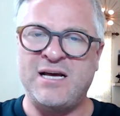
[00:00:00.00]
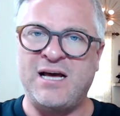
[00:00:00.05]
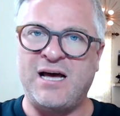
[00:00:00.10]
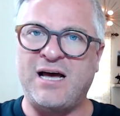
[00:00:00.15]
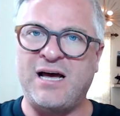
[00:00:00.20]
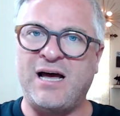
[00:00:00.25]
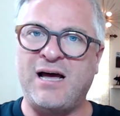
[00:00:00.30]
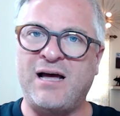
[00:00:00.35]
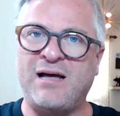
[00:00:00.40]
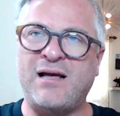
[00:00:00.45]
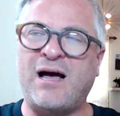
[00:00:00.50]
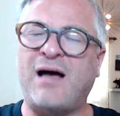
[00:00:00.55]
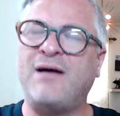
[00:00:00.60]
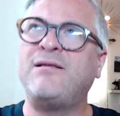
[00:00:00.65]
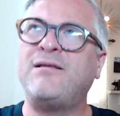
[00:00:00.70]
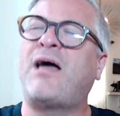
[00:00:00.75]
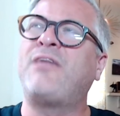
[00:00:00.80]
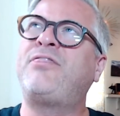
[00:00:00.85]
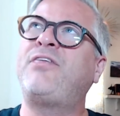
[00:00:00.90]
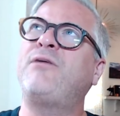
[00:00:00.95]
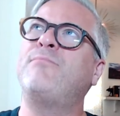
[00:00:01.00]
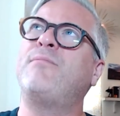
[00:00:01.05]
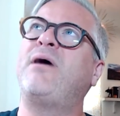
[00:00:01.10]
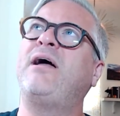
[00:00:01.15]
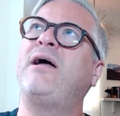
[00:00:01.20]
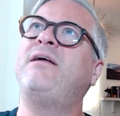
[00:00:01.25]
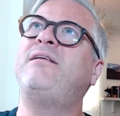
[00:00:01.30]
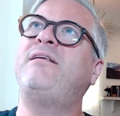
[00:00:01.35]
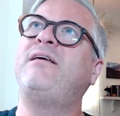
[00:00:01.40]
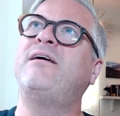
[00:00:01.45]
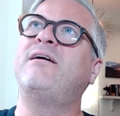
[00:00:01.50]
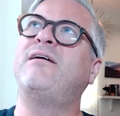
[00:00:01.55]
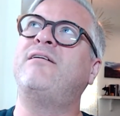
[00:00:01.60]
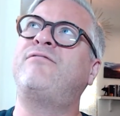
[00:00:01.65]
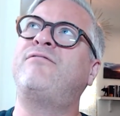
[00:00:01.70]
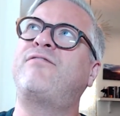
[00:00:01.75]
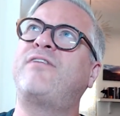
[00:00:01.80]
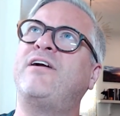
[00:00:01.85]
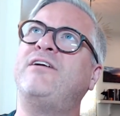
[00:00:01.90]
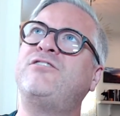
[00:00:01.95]
I think my idea
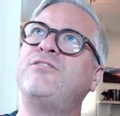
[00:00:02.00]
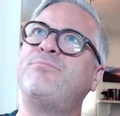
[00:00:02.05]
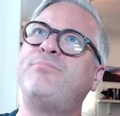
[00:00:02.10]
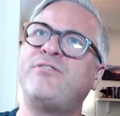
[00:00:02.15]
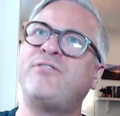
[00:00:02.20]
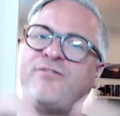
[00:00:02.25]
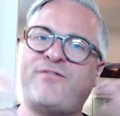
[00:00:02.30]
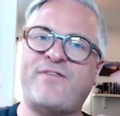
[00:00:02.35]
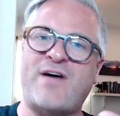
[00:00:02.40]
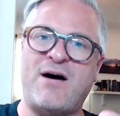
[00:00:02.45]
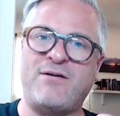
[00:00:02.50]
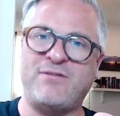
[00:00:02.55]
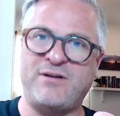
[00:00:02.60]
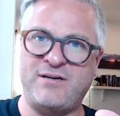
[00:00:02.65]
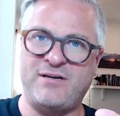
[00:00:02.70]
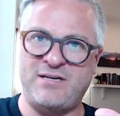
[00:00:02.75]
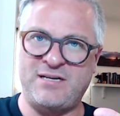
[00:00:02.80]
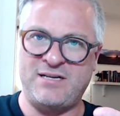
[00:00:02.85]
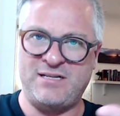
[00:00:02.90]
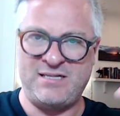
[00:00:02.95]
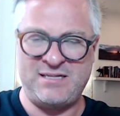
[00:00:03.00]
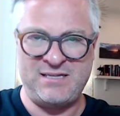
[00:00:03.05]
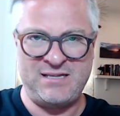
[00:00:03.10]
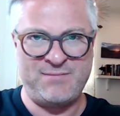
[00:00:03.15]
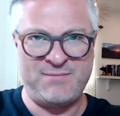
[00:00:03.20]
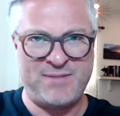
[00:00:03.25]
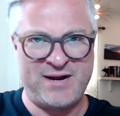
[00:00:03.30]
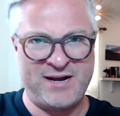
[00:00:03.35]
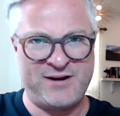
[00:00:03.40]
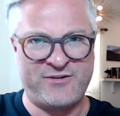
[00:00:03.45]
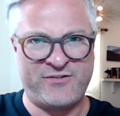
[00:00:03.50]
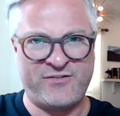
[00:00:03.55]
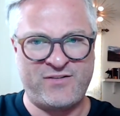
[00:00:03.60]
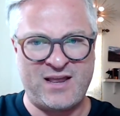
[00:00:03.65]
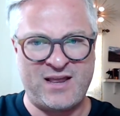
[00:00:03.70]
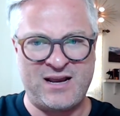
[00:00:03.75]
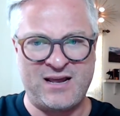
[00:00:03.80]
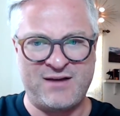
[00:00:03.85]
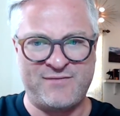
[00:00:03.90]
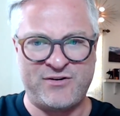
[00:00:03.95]
of friendship is founded in my
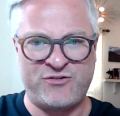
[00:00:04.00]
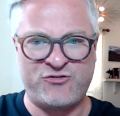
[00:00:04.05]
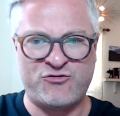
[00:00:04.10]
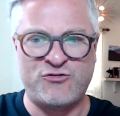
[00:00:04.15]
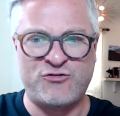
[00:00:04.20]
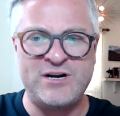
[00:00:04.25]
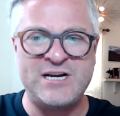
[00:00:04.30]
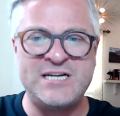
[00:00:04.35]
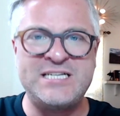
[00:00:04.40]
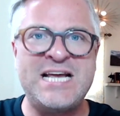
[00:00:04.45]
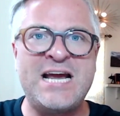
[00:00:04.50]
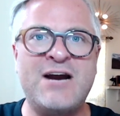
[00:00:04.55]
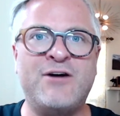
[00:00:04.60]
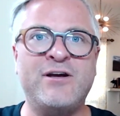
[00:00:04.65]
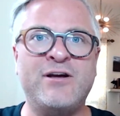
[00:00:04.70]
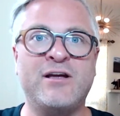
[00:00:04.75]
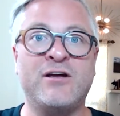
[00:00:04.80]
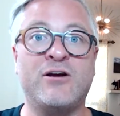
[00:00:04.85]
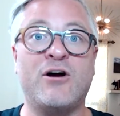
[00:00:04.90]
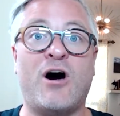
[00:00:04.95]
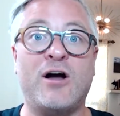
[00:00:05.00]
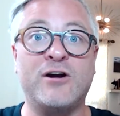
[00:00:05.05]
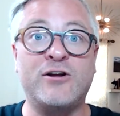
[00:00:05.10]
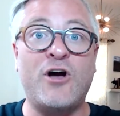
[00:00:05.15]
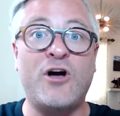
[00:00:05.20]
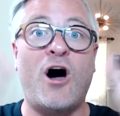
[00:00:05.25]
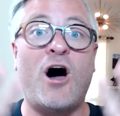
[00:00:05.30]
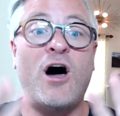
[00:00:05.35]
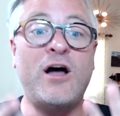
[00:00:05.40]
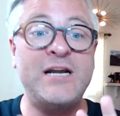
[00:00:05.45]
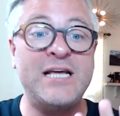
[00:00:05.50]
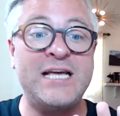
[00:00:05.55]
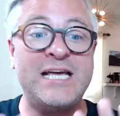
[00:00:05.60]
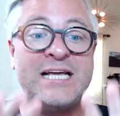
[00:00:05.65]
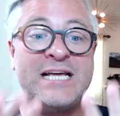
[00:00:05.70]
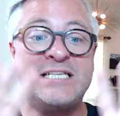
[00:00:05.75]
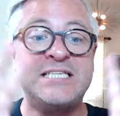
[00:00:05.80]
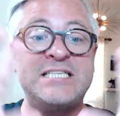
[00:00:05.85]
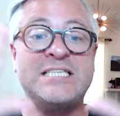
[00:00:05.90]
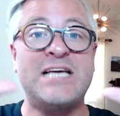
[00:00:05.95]
understanding of a Trinitarian God. God
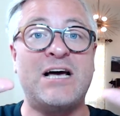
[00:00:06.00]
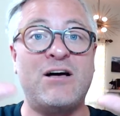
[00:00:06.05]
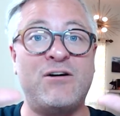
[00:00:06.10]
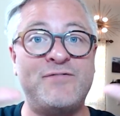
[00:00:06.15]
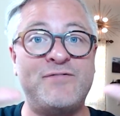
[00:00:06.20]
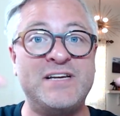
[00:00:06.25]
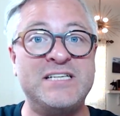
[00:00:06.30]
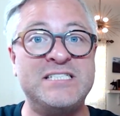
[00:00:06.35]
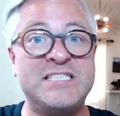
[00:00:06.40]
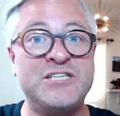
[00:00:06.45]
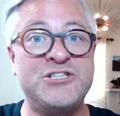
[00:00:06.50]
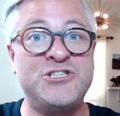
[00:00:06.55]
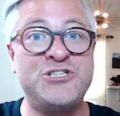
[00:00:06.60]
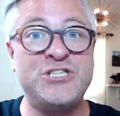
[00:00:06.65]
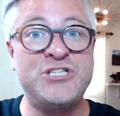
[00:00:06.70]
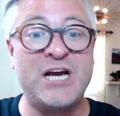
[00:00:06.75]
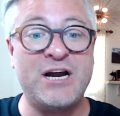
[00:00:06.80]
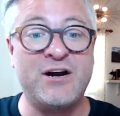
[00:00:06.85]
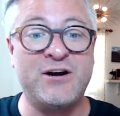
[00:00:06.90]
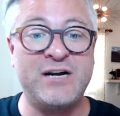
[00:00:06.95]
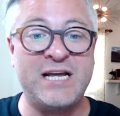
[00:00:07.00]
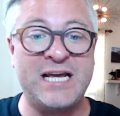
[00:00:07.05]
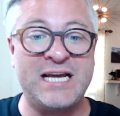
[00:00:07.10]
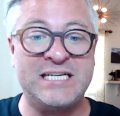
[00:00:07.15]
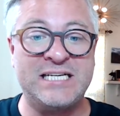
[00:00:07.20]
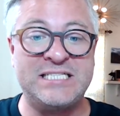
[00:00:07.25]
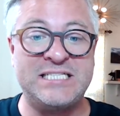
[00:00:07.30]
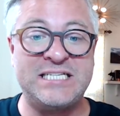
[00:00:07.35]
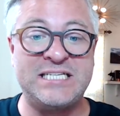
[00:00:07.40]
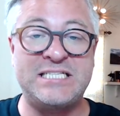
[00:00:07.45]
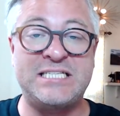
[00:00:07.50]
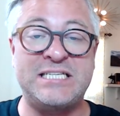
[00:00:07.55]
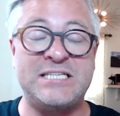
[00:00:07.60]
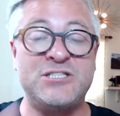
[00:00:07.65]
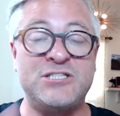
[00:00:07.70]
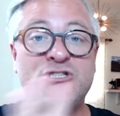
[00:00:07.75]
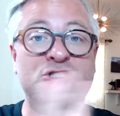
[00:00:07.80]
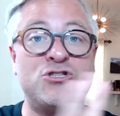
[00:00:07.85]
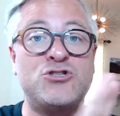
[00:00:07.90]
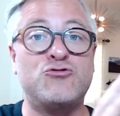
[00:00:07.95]
itself is a shared
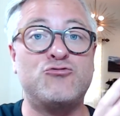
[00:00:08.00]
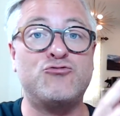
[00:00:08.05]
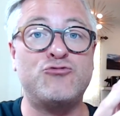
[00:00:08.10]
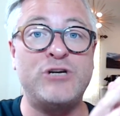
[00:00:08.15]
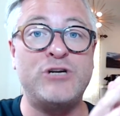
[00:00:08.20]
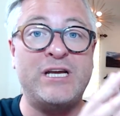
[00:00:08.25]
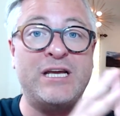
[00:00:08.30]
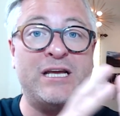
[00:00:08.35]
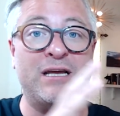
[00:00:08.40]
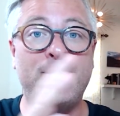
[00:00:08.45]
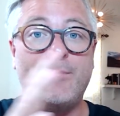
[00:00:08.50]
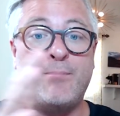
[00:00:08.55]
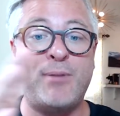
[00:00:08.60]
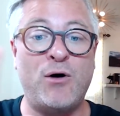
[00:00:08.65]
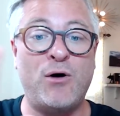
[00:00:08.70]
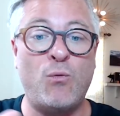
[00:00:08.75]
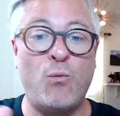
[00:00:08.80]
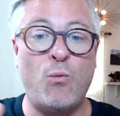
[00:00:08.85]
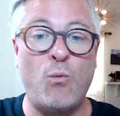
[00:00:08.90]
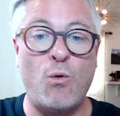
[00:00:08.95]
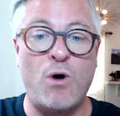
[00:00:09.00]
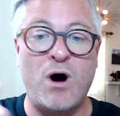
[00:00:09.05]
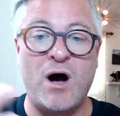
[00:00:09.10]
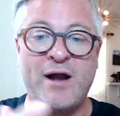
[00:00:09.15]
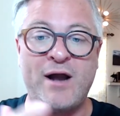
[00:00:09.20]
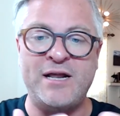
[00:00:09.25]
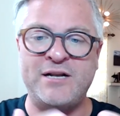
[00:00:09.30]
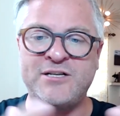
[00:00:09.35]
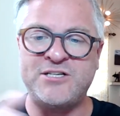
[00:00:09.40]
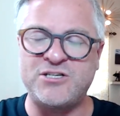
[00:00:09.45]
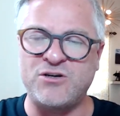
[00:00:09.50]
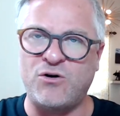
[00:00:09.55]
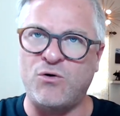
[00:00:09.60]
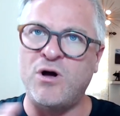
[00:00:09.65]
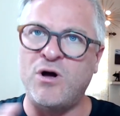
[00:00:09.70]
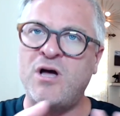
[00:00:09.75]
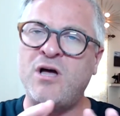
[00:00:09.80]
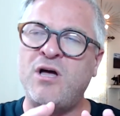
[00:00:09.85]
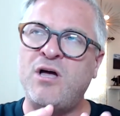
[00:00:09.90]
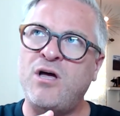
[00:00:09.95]
existence, three but one. And
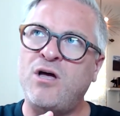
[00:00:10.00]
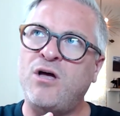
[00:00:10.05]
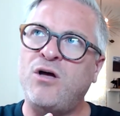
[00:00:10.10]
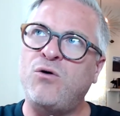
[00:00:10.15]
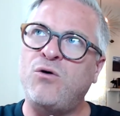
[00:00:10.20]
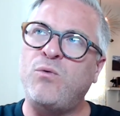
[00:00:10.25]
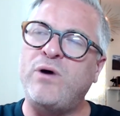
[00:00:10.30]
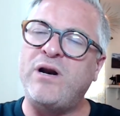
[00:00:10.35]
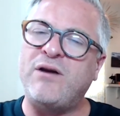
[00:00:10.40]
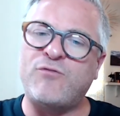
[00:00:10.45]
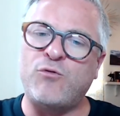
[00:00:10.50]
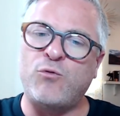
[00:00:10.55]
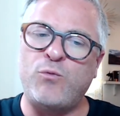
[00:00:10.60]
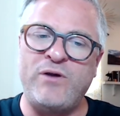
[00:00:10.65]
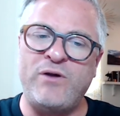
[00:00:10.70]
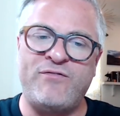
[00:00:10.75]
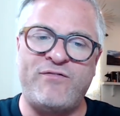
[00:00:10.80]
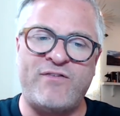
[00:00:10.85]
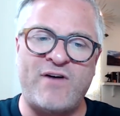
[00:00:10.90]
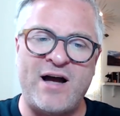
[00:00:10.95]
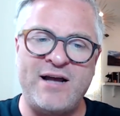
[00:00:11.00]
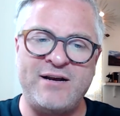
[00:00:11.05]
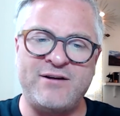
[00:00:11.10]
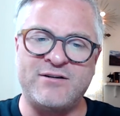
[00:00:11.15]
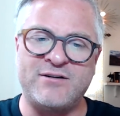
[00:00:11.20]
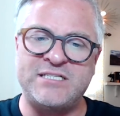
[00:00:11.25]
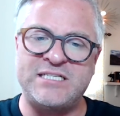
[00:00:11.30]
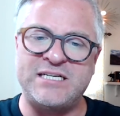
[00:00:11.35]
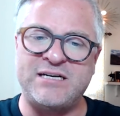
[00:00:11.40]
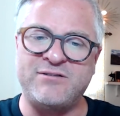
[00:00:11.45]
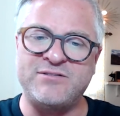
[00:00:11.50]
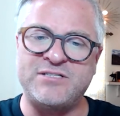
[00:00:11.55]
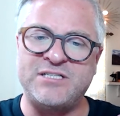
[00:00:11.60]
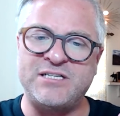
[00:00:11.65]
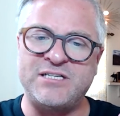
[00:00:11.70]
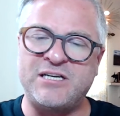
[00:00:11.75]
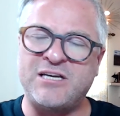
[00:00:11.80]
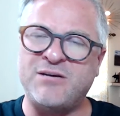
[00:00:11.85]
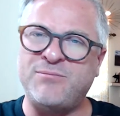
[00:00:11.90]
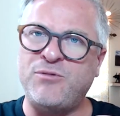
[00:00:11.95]
so whenever we find ourselves
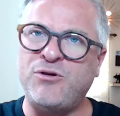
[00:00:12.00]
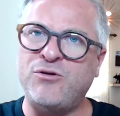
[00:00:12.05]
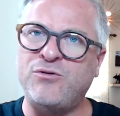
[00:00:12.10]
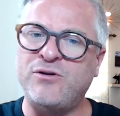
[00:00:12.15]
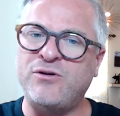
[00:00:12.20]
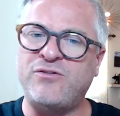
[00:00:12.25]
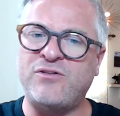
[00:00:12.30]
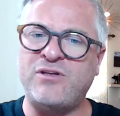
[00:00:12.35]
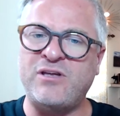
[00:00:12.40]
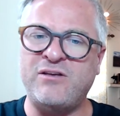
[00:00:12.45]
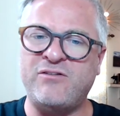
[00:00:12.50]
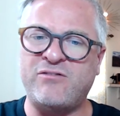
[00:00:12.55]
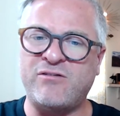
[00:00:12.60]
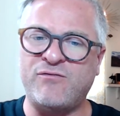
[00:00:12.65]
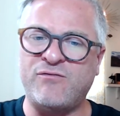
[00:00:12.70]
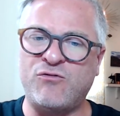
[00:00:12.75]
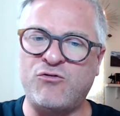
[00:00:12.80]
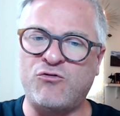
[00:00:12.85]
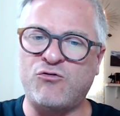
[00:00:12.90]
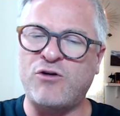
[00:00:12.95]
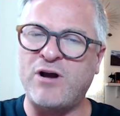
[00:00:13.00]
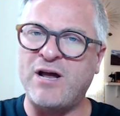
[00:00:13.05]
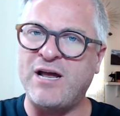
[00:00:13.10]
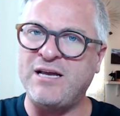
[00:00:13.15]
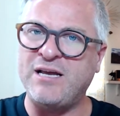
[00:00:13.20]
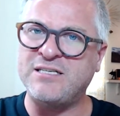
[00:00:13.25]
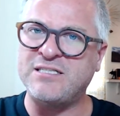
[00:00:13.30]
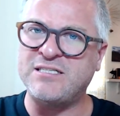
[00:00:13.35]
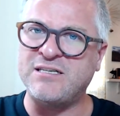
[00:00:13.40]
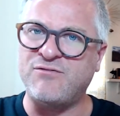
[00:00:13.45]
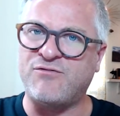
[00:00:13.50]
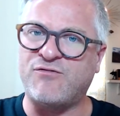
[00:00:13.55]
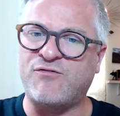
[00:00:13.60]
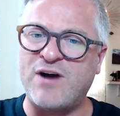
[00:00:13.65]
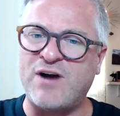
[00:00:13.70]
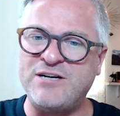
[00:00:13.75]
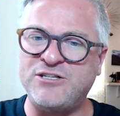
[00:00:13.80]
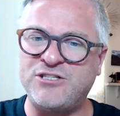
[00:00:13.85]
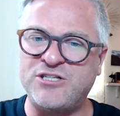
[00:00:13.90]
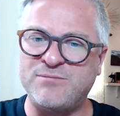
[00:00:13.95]
in communities of grace and
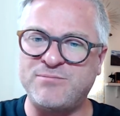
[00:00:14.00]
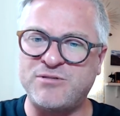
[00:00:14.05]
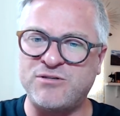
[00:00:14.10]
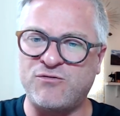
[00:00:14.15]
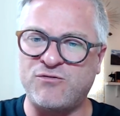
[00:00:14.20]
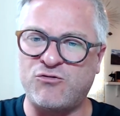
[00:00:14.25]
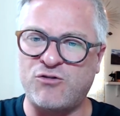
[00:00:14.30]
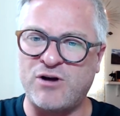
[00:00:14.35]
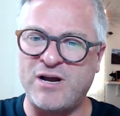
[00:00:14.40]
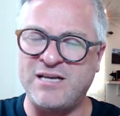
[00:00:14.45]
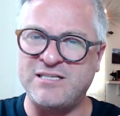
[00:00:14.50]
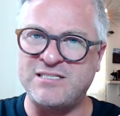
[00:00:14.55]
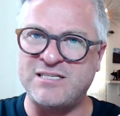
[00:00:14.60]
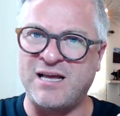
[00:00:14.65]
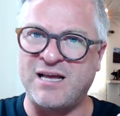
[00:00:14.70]
friendships of grace,